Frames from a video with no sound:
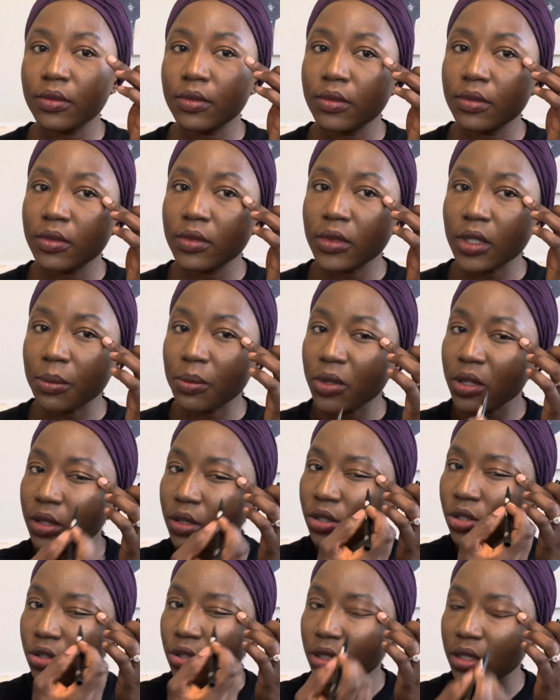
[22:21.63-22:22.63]
I'm gonna
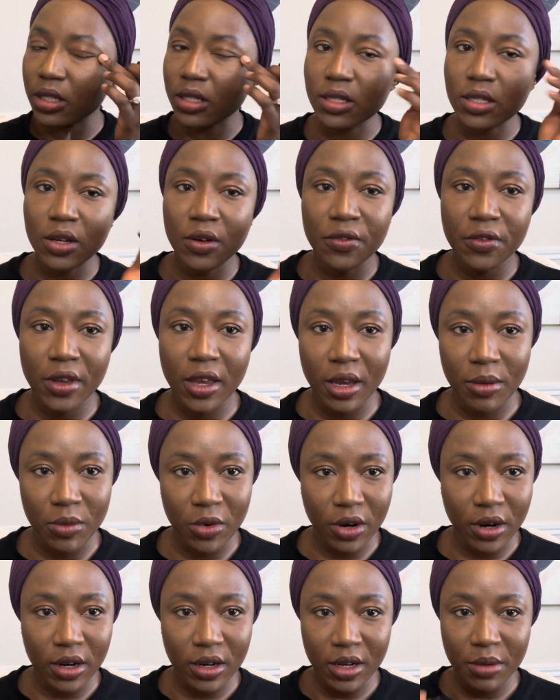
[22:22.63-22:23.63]
draw this off camera.
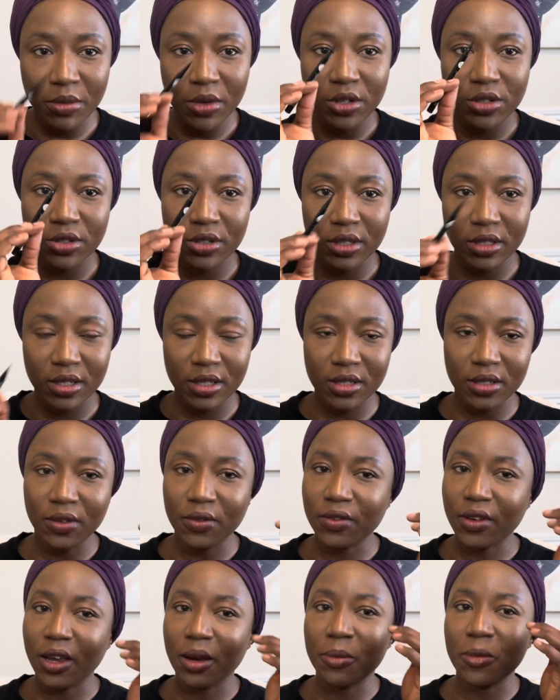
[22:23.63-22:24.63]
Let me draw this off
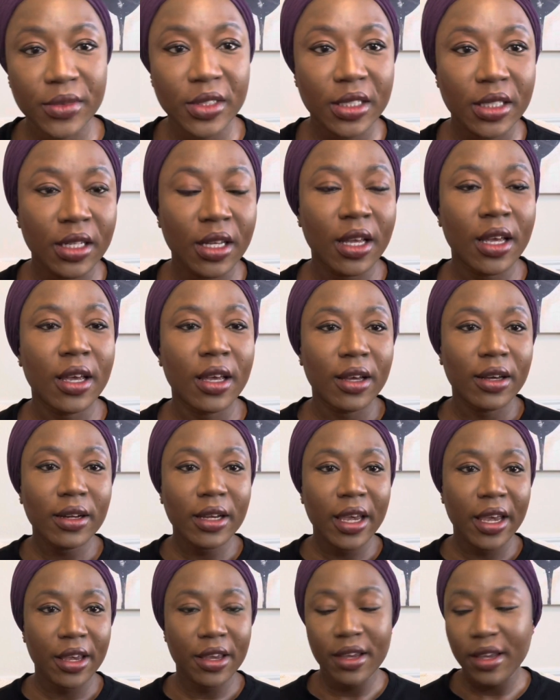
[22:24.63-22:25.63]
camera. Okay,
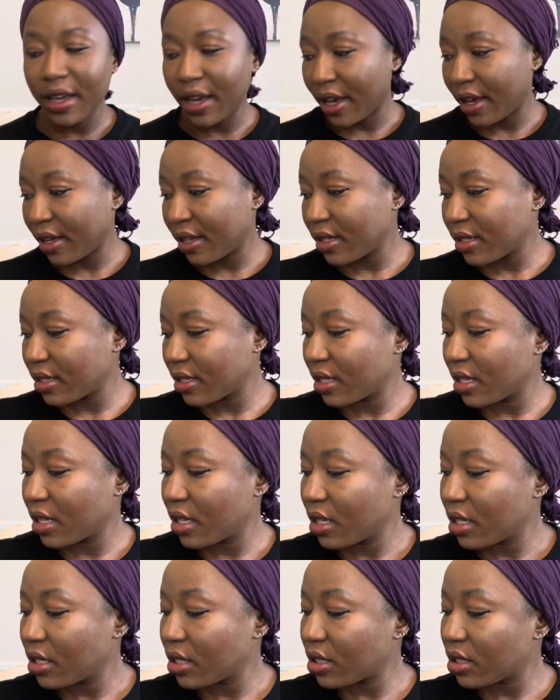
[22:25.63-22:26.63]
you guys.
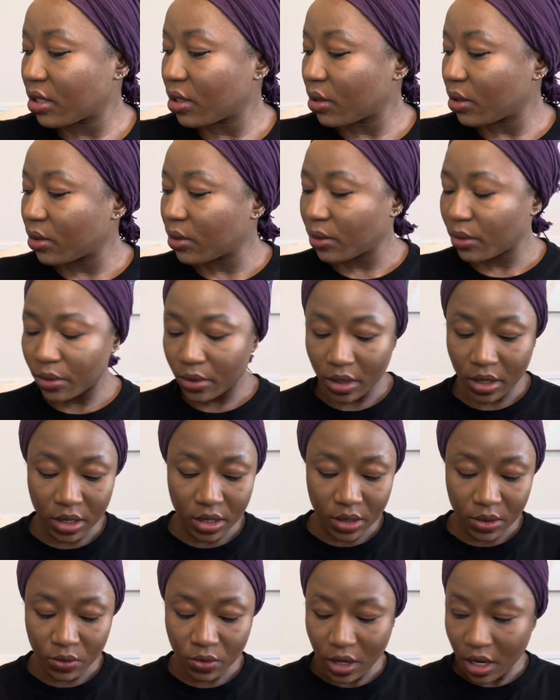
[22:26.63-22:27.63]
So
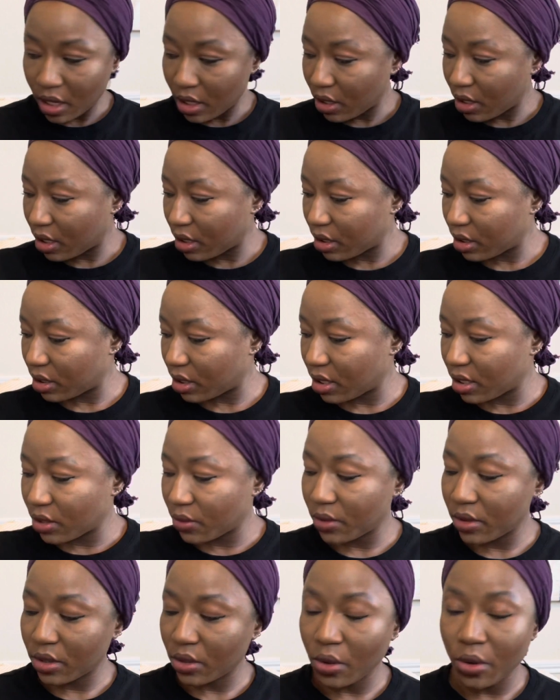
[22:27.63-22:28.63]
while all of this was
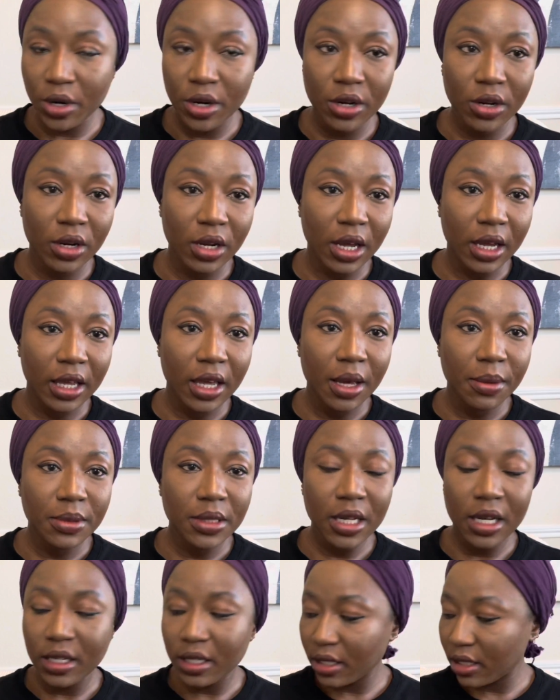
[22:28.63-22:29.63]
going on, I kept
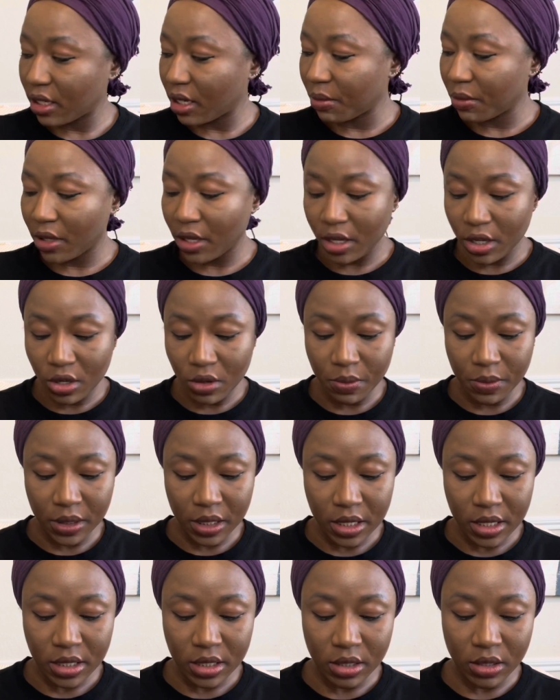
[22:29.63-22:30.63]
telling them, can you please
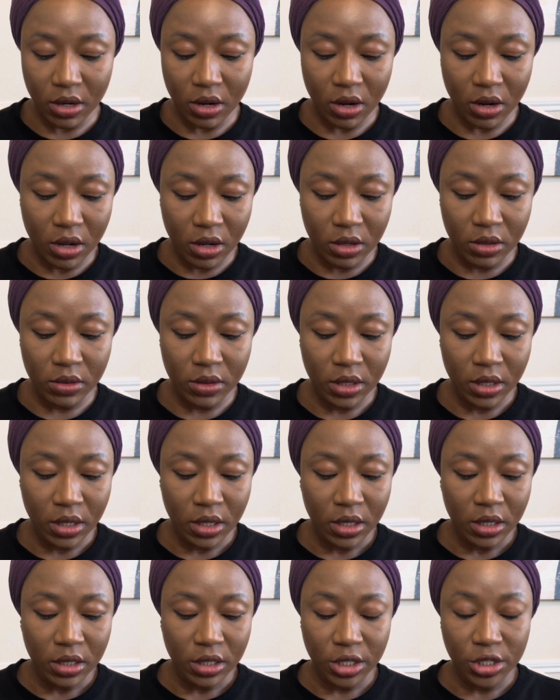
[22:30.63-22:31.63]
call,
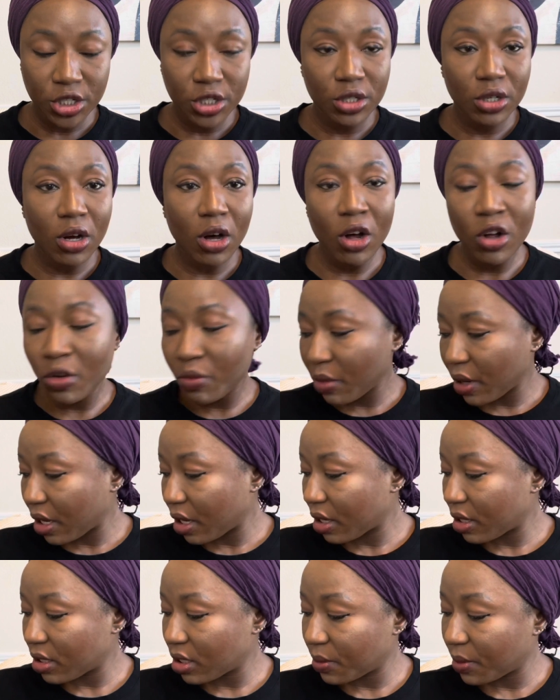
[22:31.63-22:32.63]
they should call my
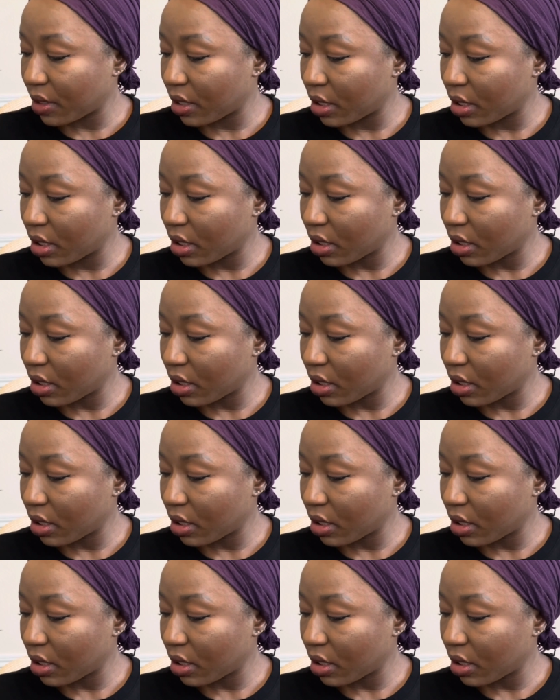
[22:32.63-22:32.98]
husband